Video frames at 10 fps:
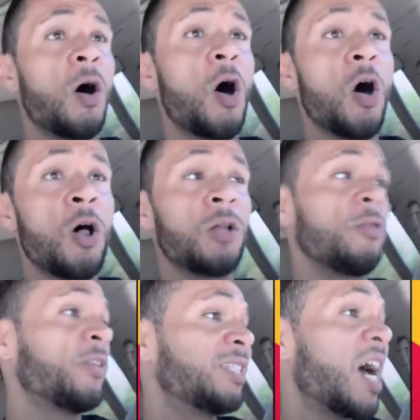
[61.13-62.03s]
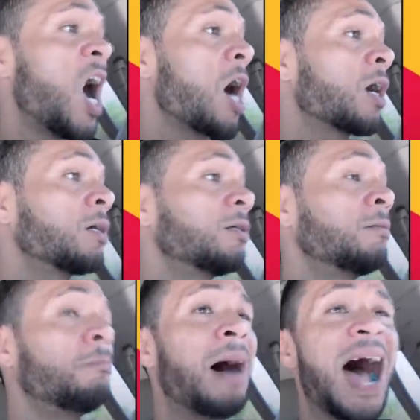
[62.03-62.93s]
all the talk
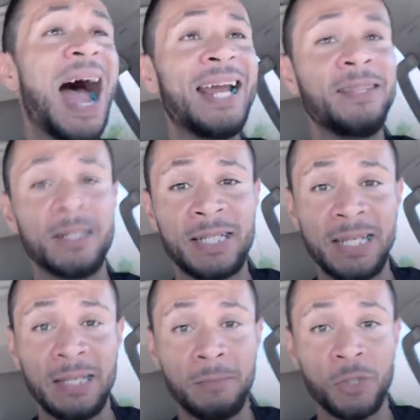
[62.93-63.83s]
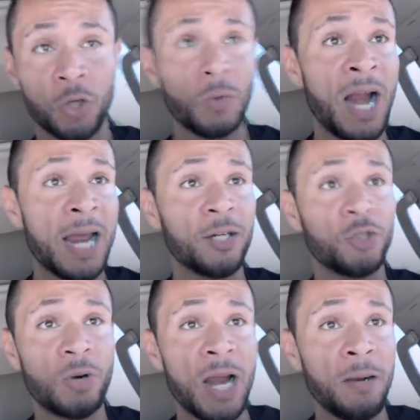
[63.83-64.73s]
behind the team. Durant,
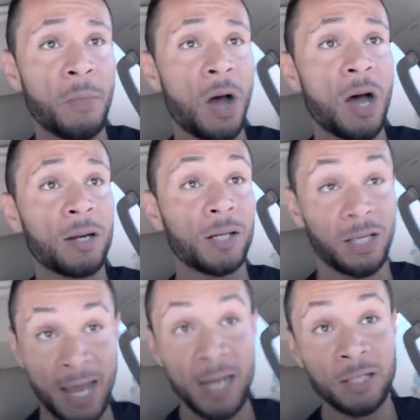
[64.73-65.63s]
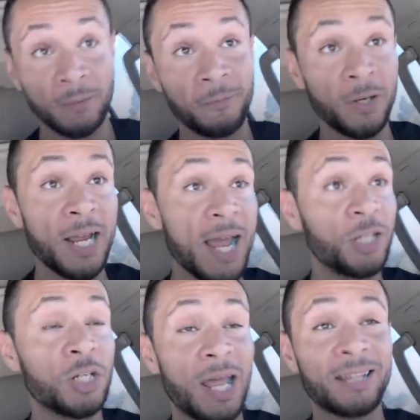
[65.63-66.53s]
Draymond, Klay's a free
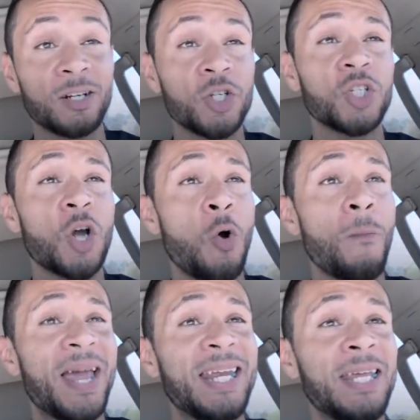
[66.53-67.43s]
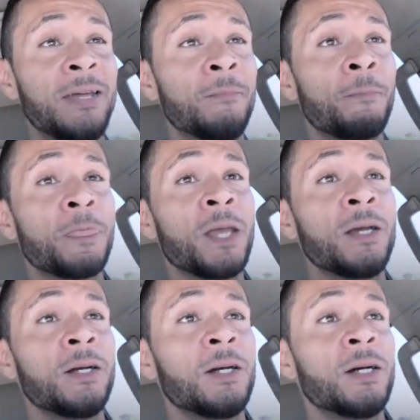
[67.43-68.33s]
agent. Like there's so many
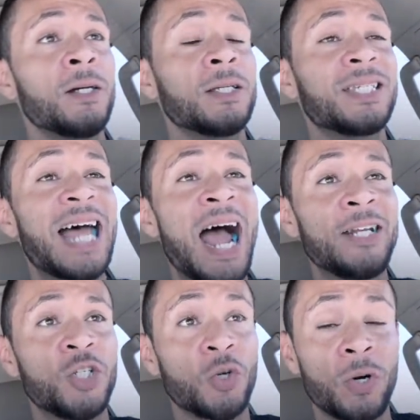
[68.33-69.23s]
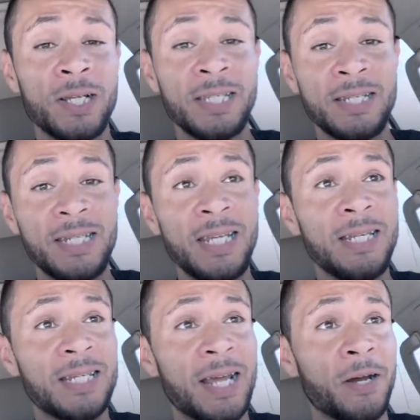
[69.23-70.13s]
side stories and
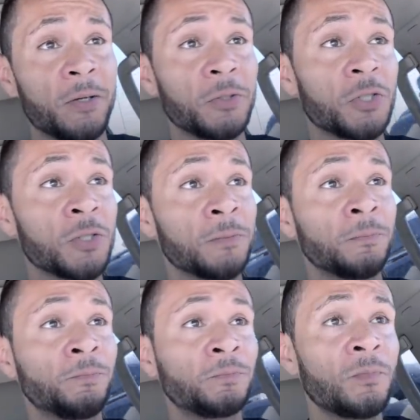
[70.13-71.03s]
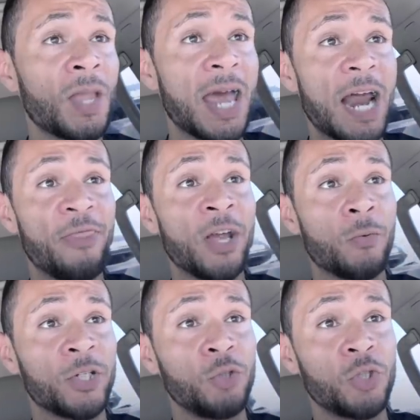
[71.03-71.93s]
details. And I think
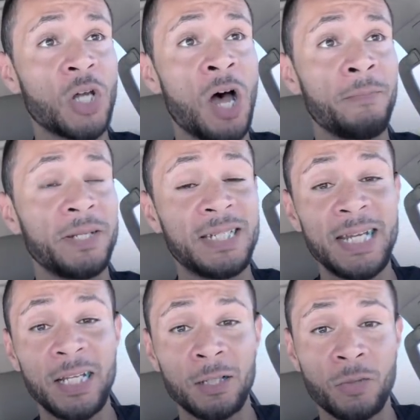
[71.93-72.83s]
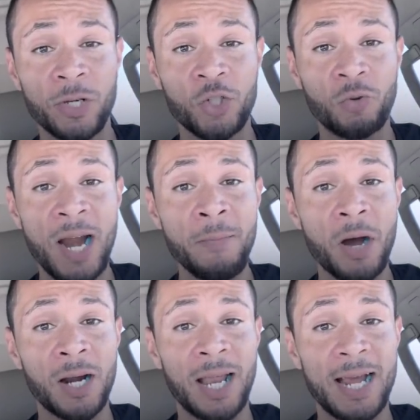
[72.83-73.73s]
what you saw in particular with
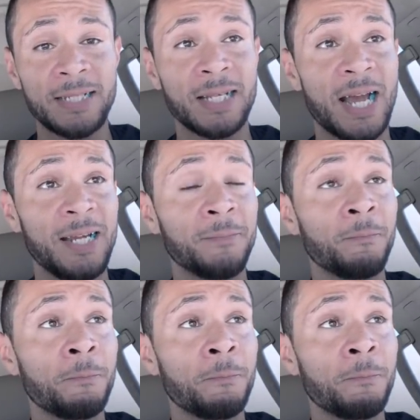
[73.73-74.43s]
Draymond last night,